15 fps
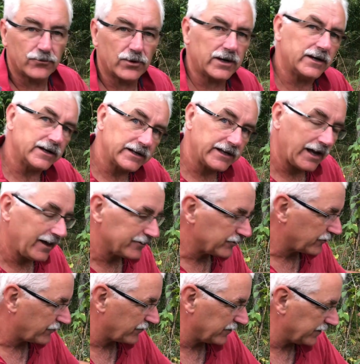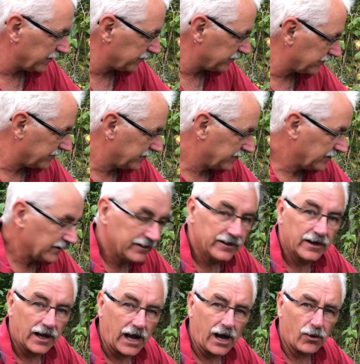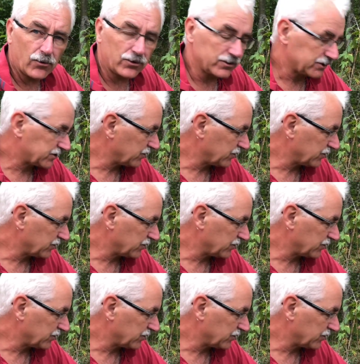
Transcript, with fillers: We're gonna gather for another hour or